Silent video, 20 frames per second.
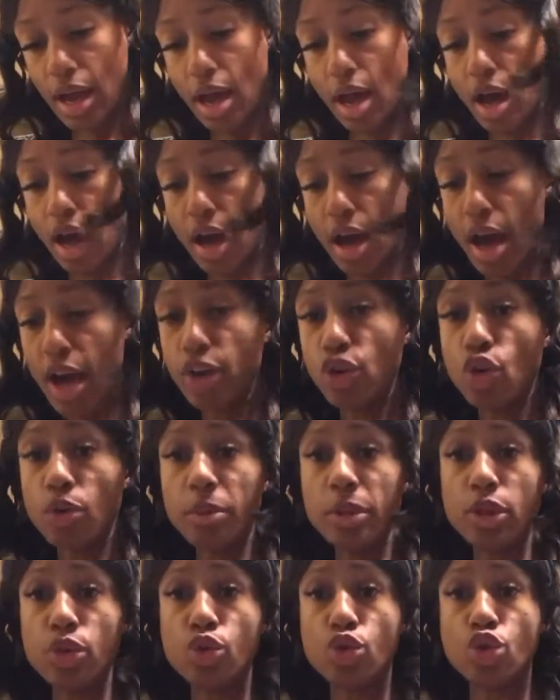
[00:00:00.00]
I
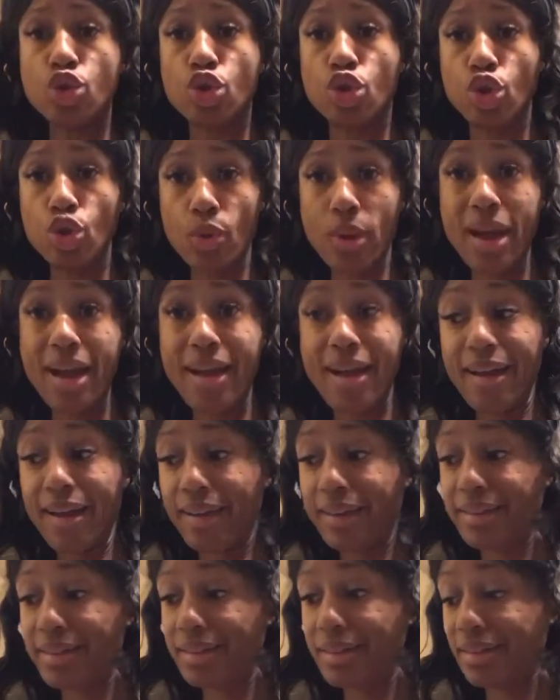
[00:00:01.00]
normally use 2
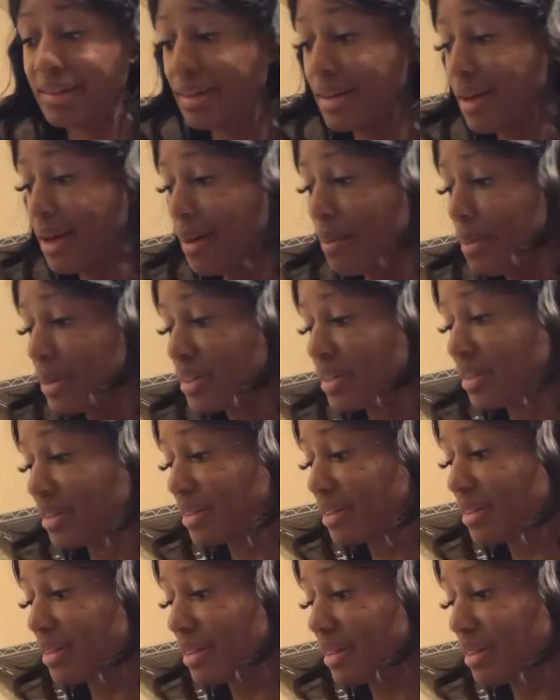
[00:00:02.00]
eggs, but
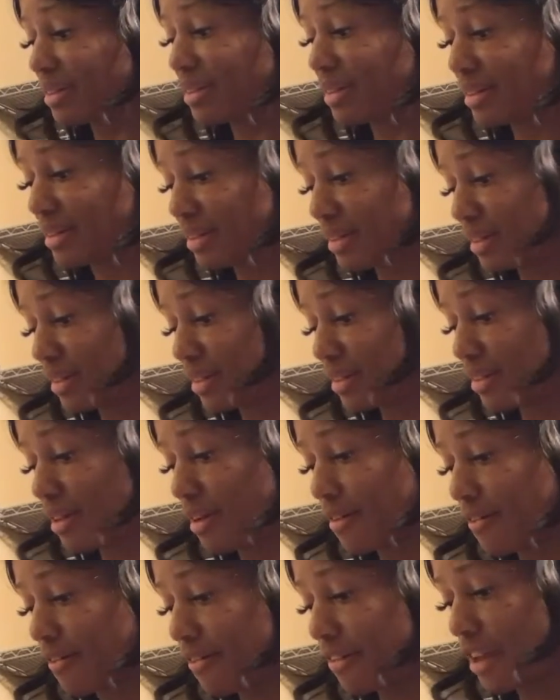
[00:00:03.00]
since this isn't
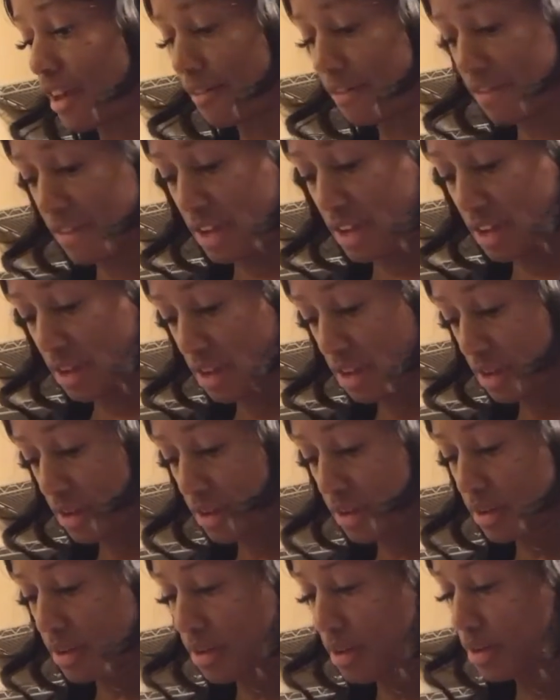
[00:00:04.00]
a fluffy
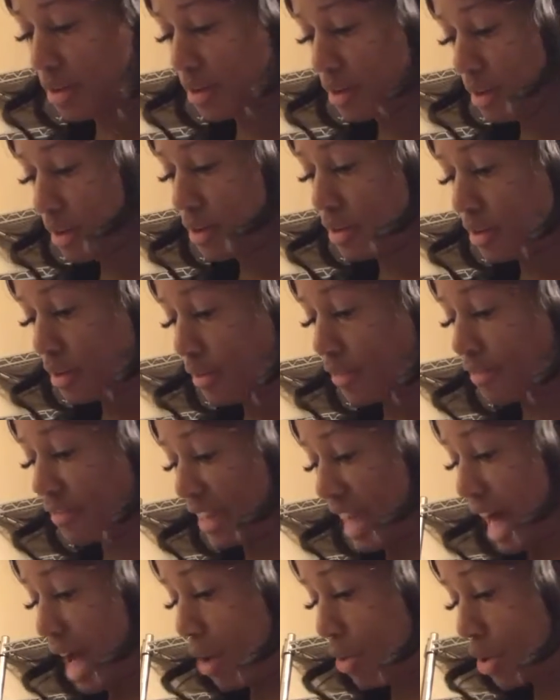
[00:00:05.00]

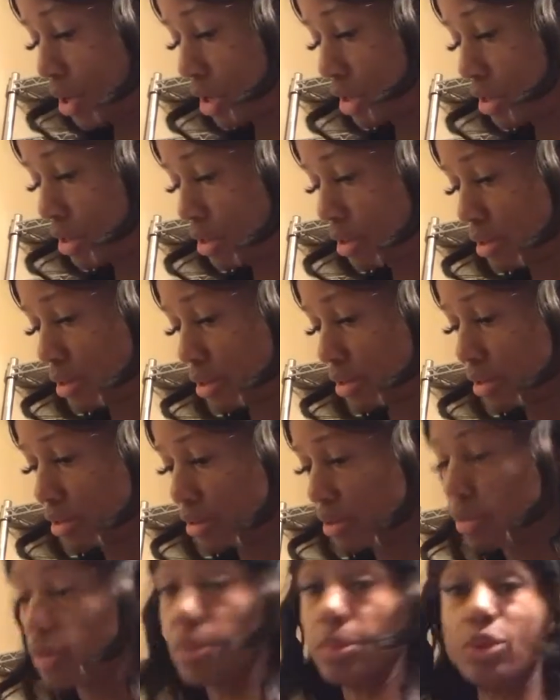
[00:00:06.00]
flour,
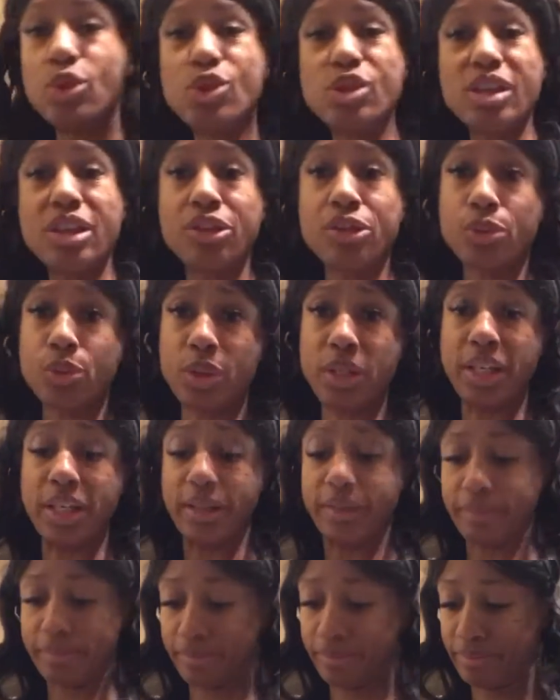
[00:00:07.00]
I'm using 3.
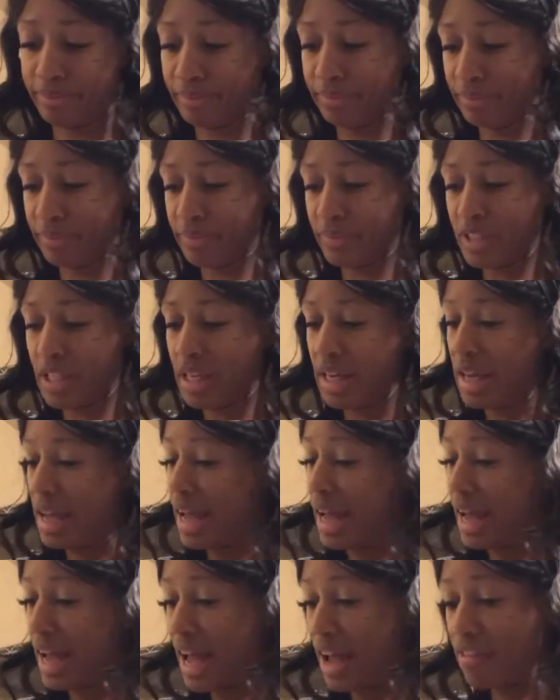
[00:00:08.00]

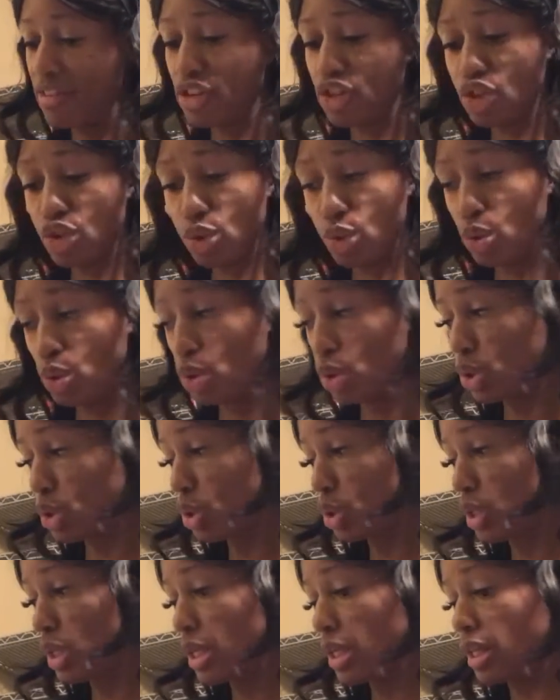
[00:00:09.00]
I haven't
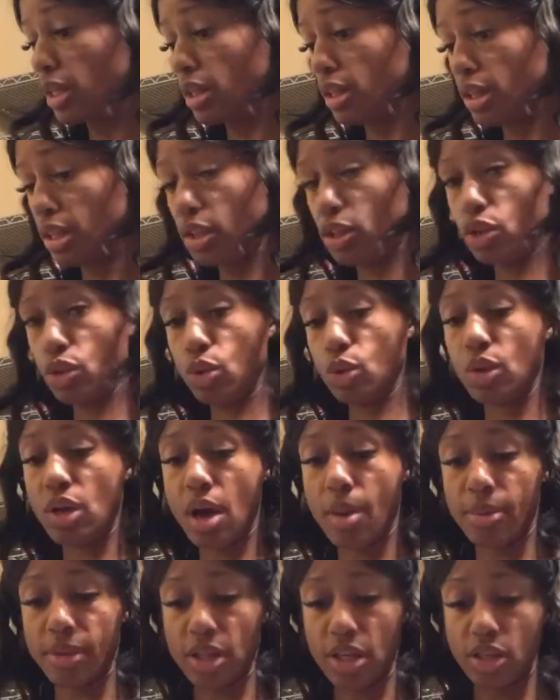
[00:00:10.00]
used these 2
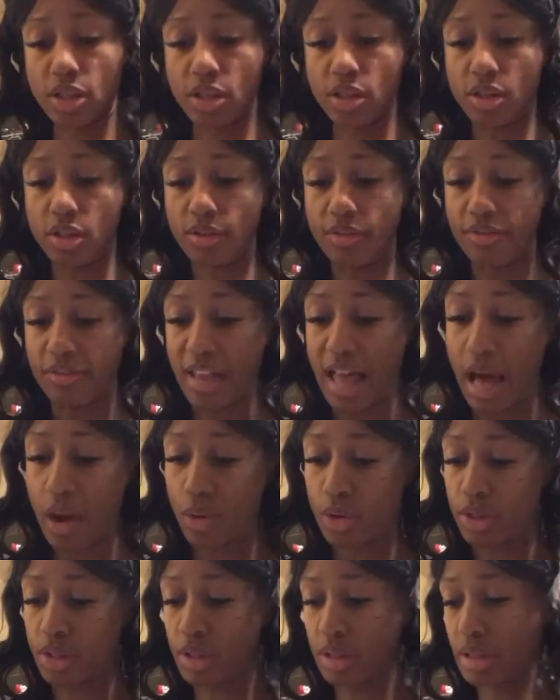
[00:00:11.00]
combinations of
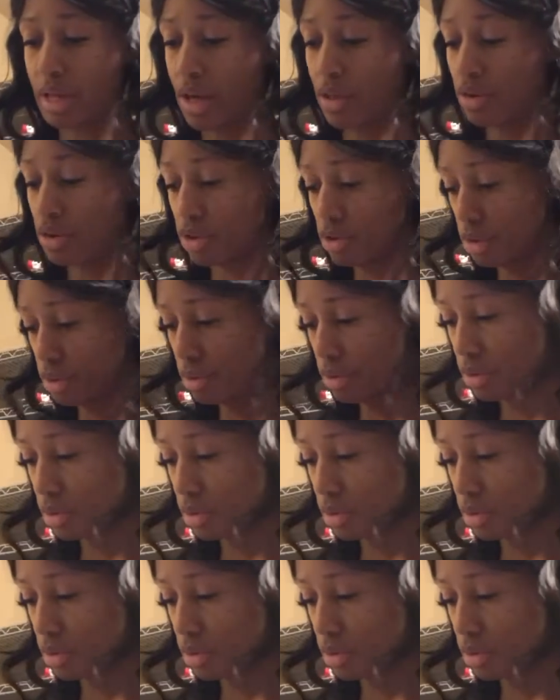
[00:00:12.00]
flours together,